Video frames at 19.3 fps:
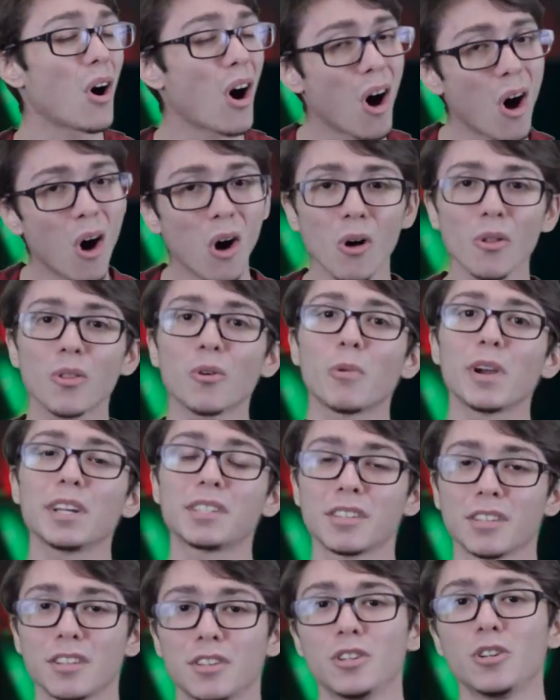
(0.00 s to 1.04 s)
all the way
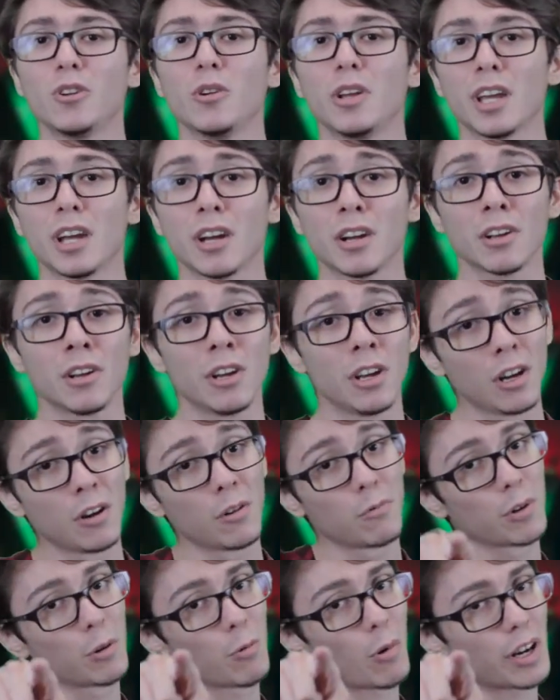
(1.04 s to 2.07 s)
to the new year.
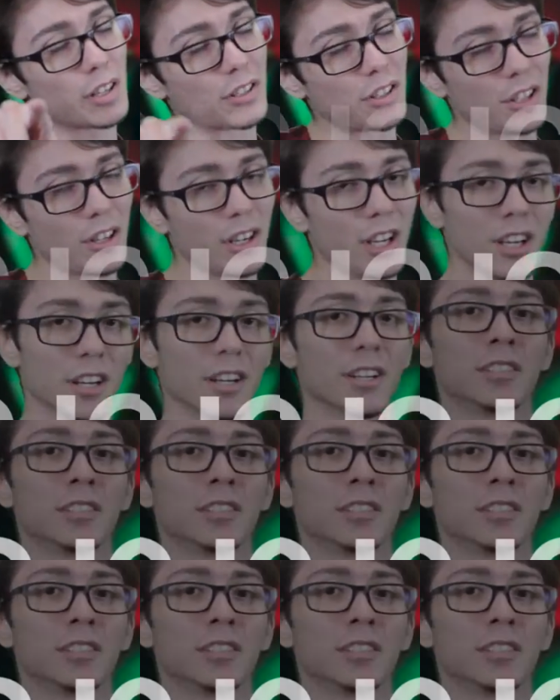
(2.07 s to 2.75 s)
We want to see you here.